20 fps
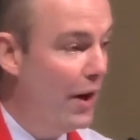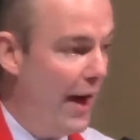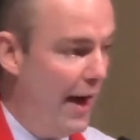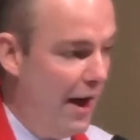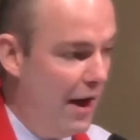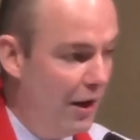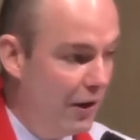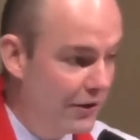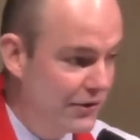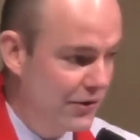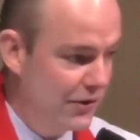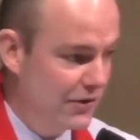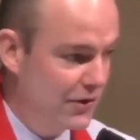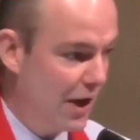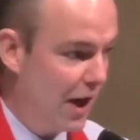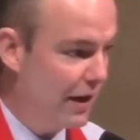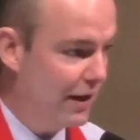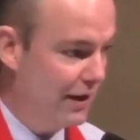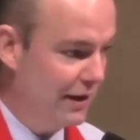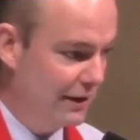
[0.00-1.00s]
else has
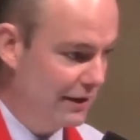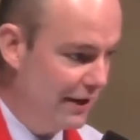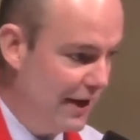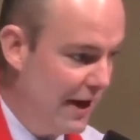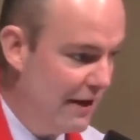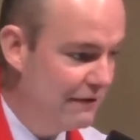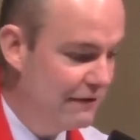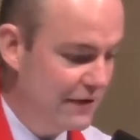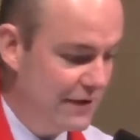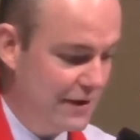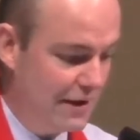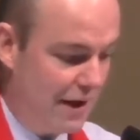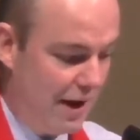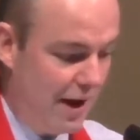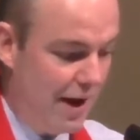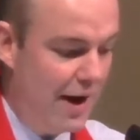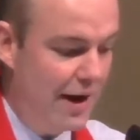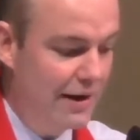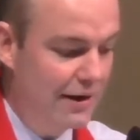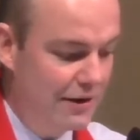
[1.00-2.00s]
got 11
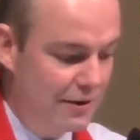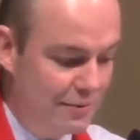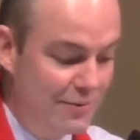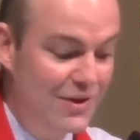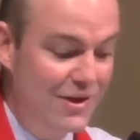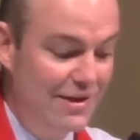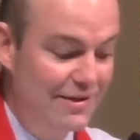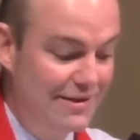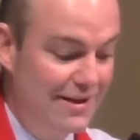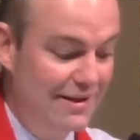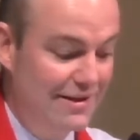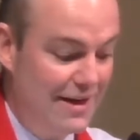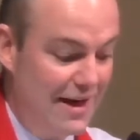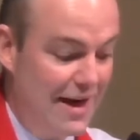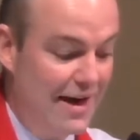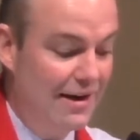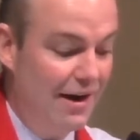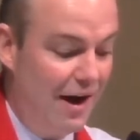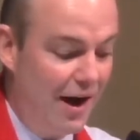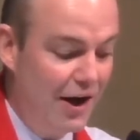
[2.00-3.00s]
items in the
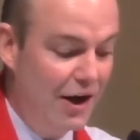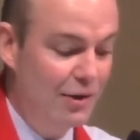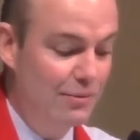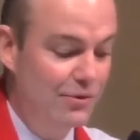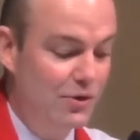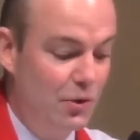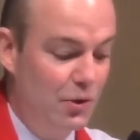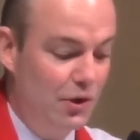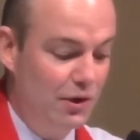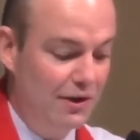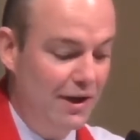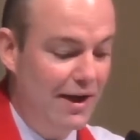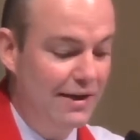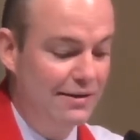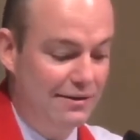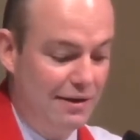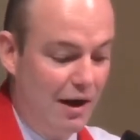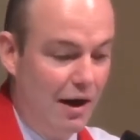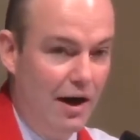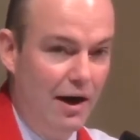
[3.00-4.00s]
10 items or
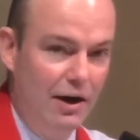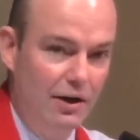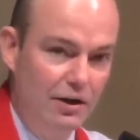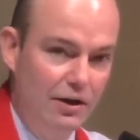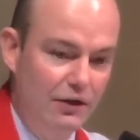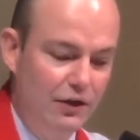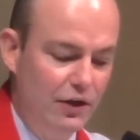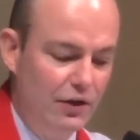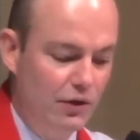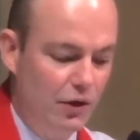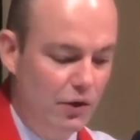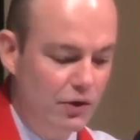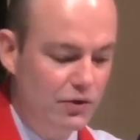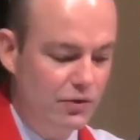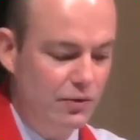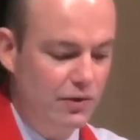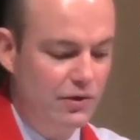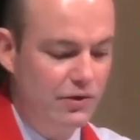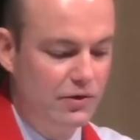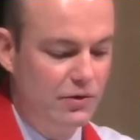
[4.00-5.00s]
less aisle at the
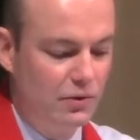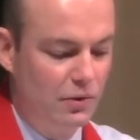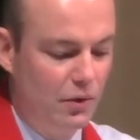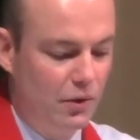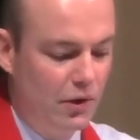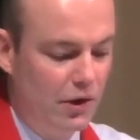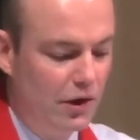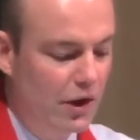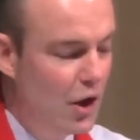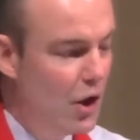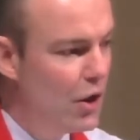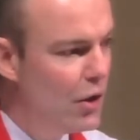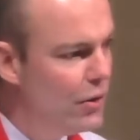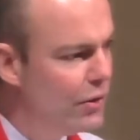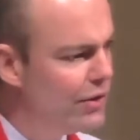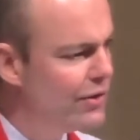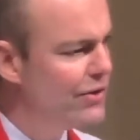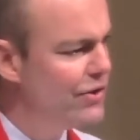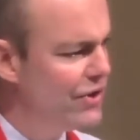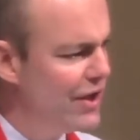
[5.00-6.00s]
grocery store. Who
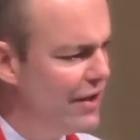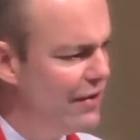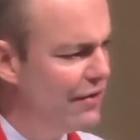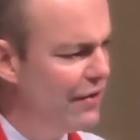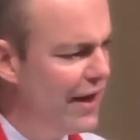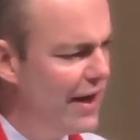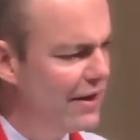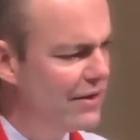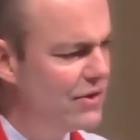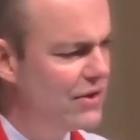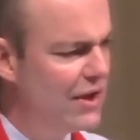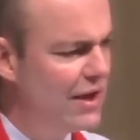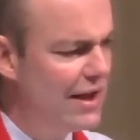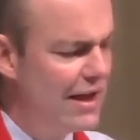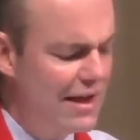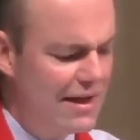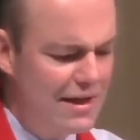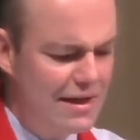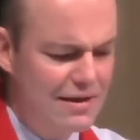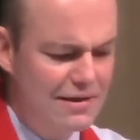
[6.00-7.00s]
does she think she
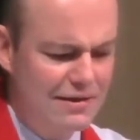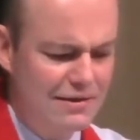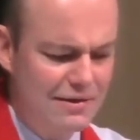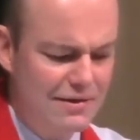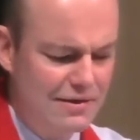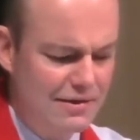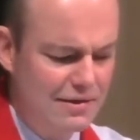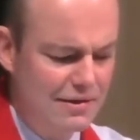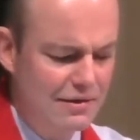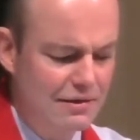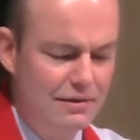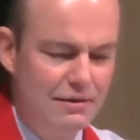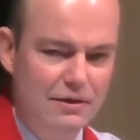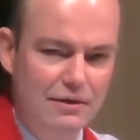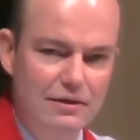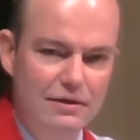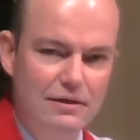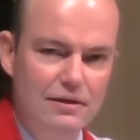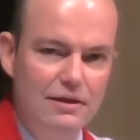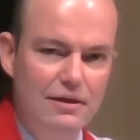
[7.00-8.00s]
is?
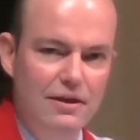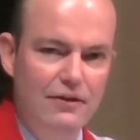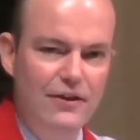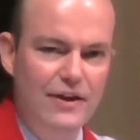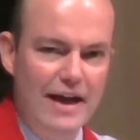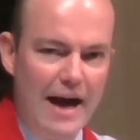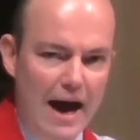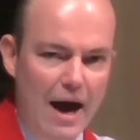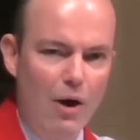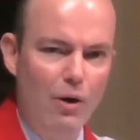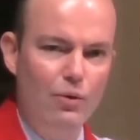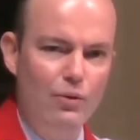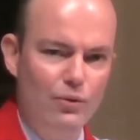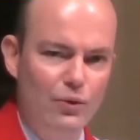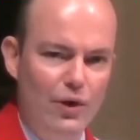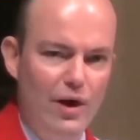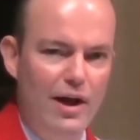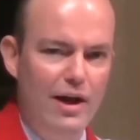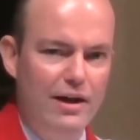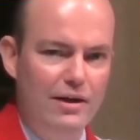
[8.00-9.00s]
The
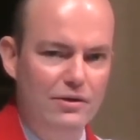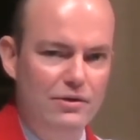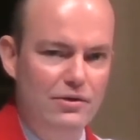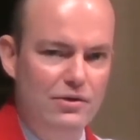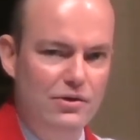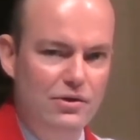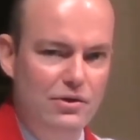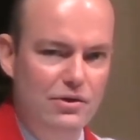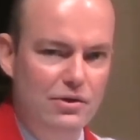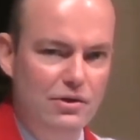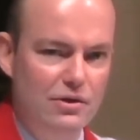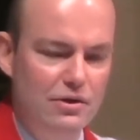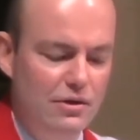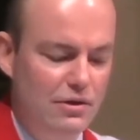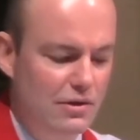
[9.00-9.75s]
outrage,